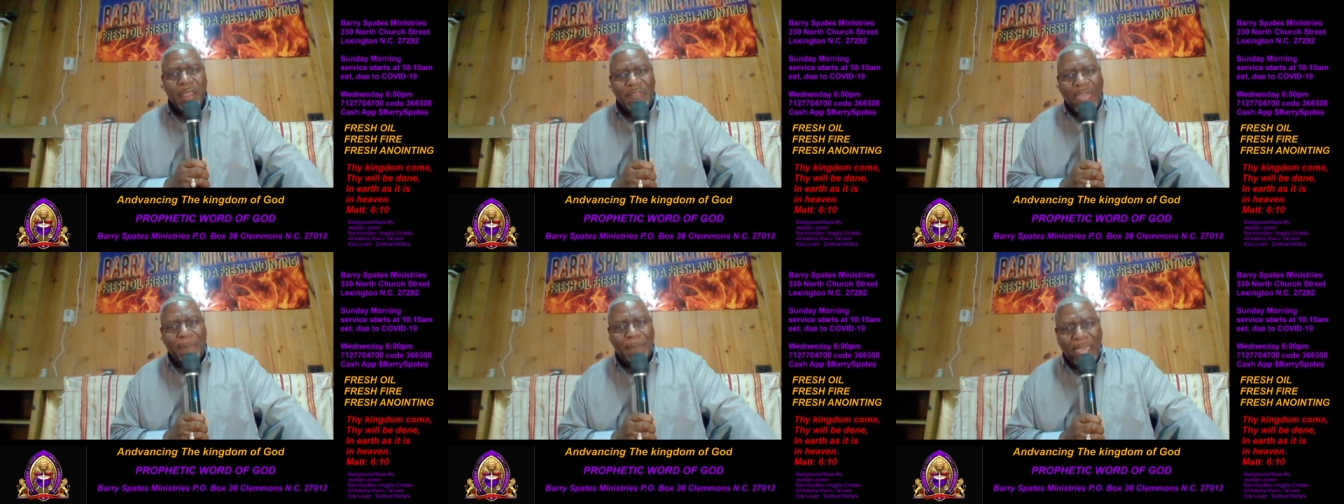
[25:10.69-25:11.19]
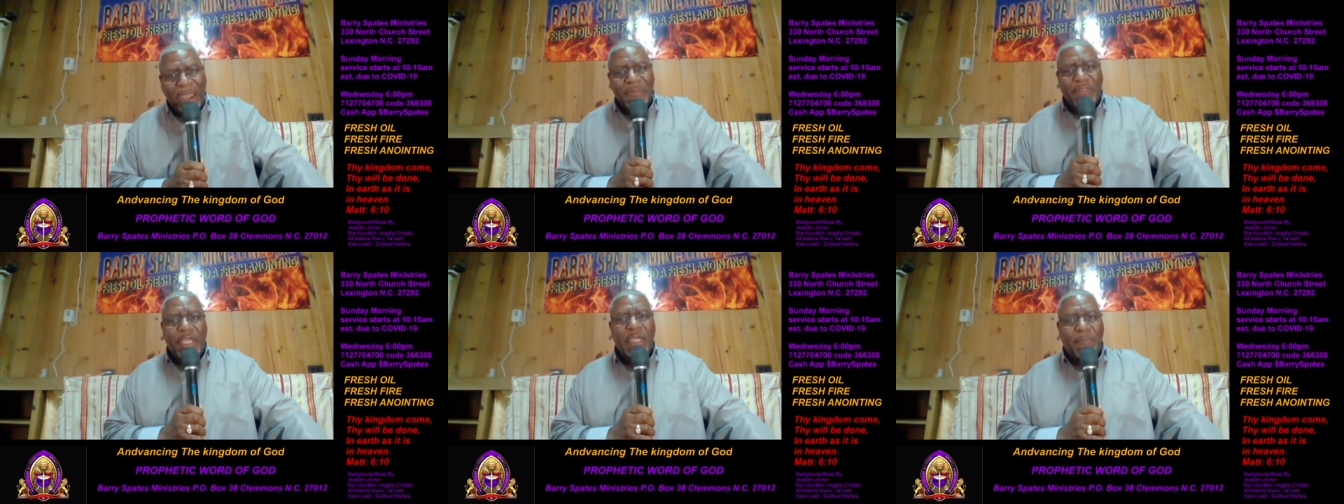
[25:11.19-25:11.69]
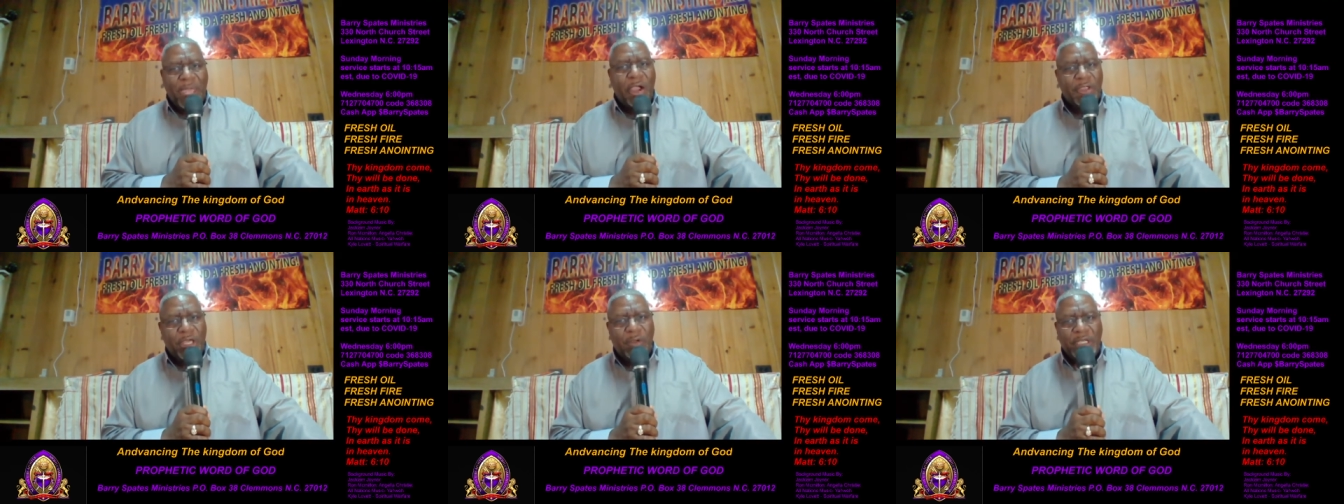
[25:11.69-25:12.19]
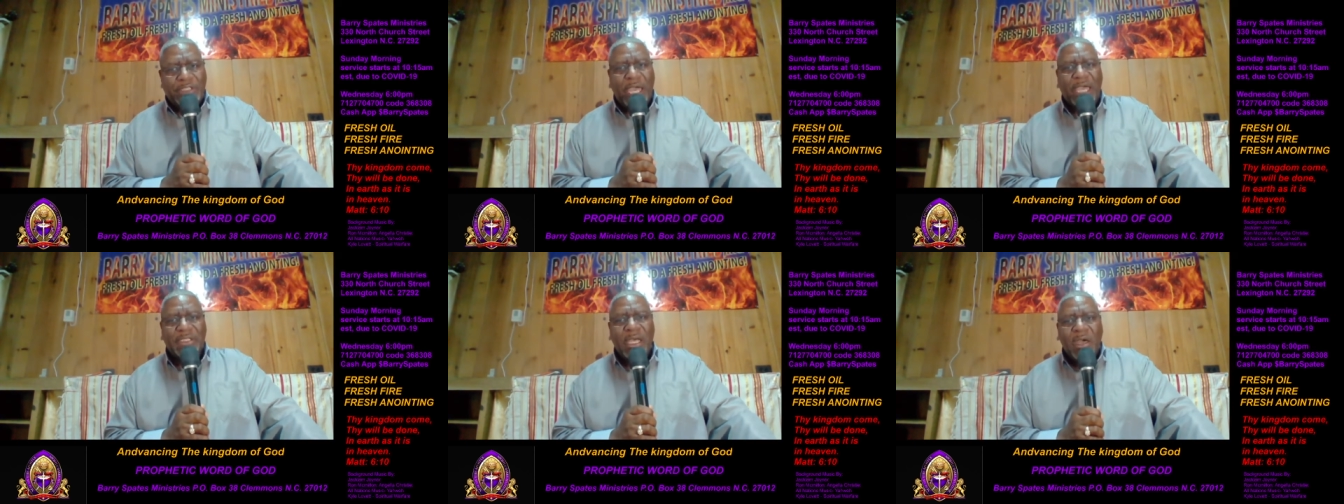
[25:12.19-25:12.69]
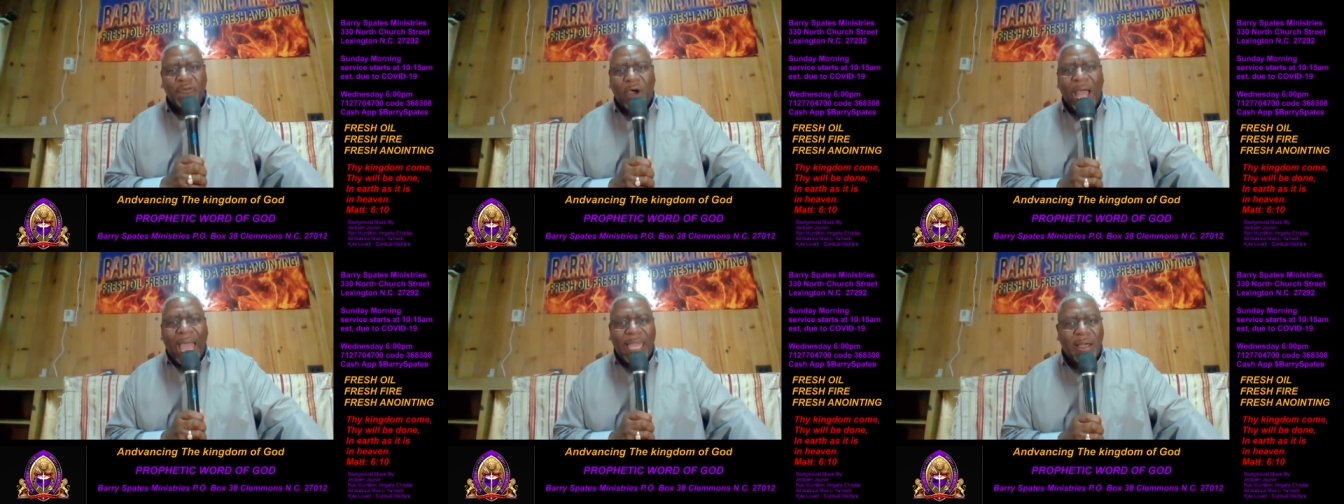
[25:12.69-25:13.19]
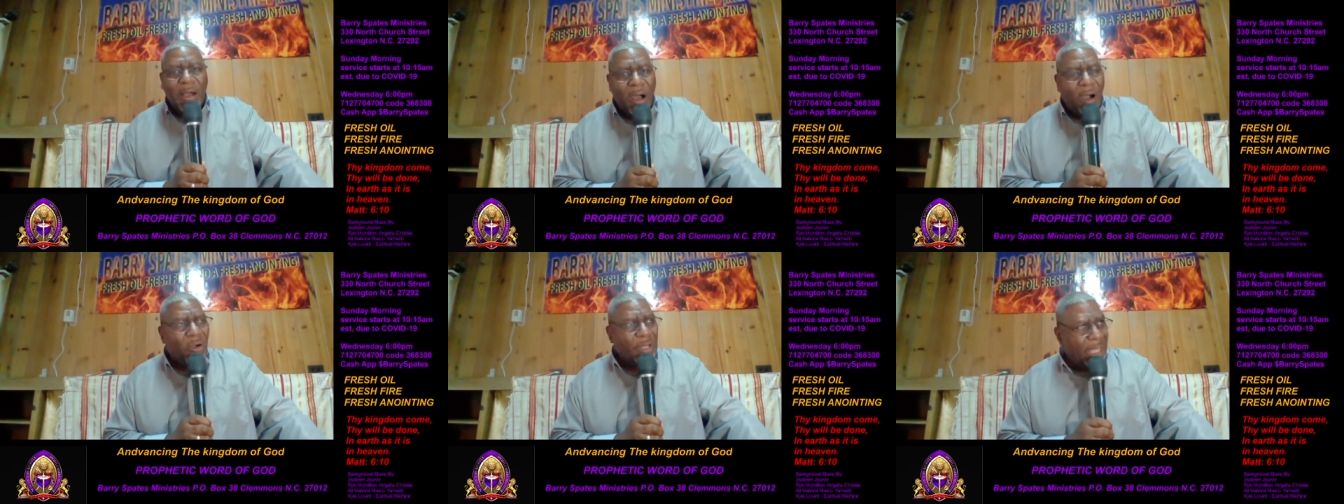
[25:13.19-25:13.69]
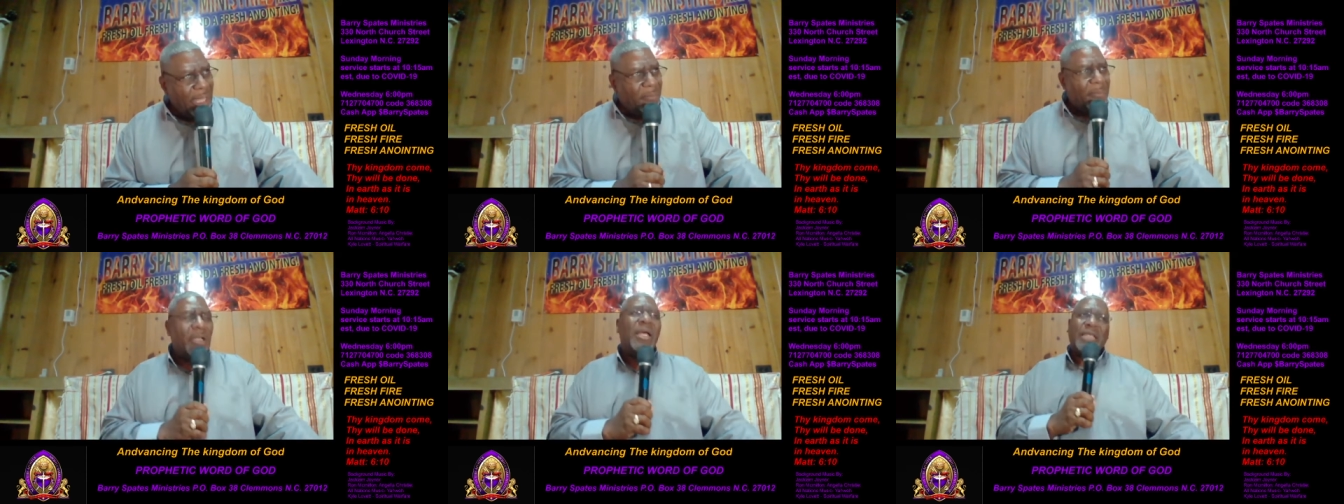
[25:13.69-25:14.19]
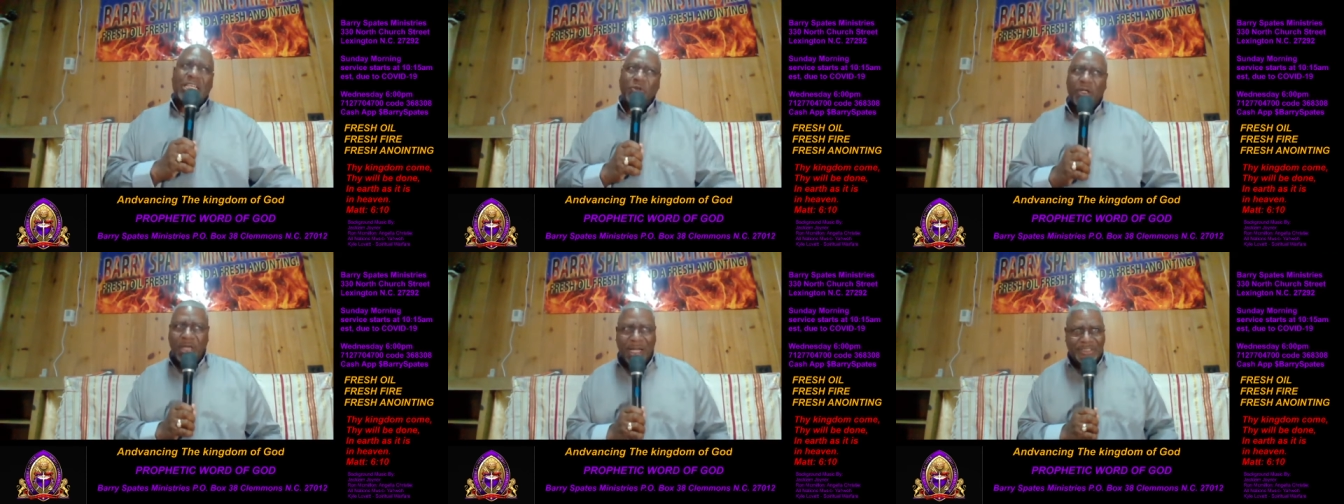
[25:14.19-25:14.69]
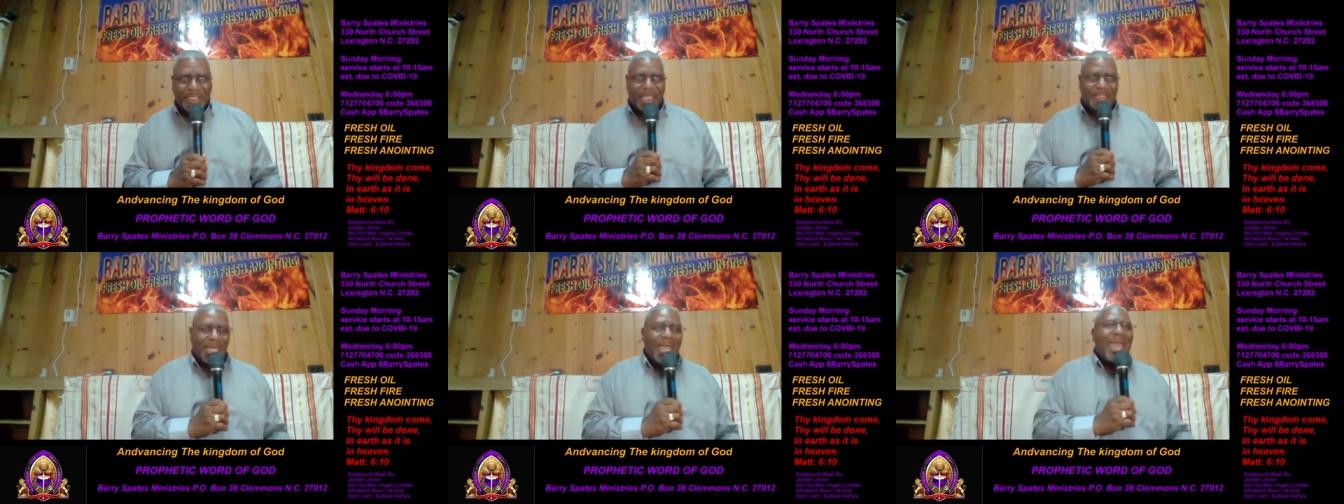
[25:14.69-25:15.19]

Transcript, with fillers: that bear you, he says, for I called him, guess what God says?